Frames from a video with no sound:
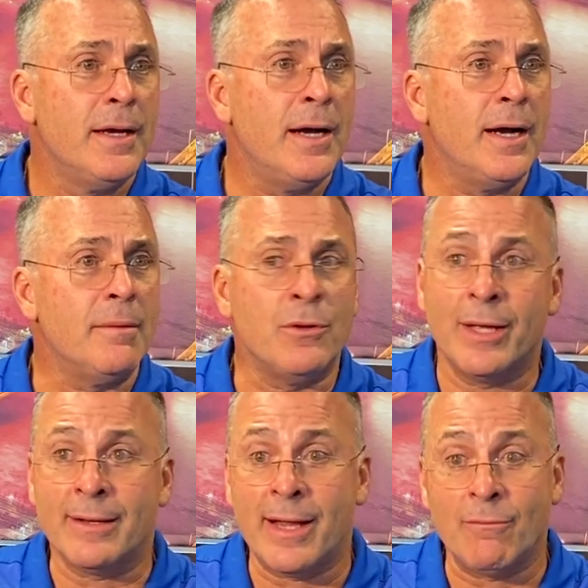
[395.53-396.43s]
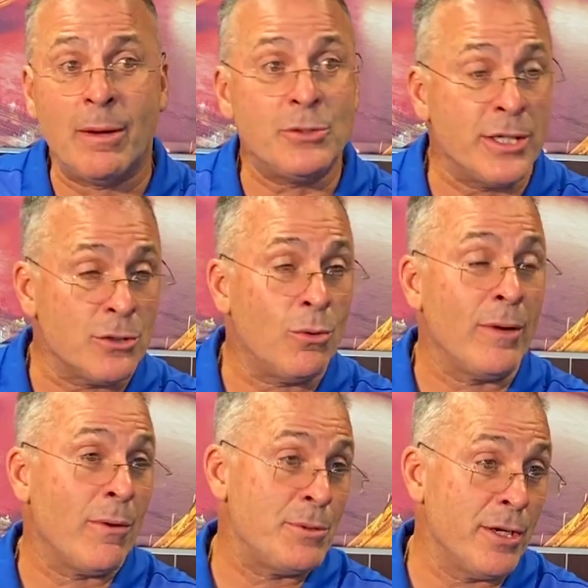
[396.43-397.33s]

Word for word: Um, you get 10 reps, you get 20 reps,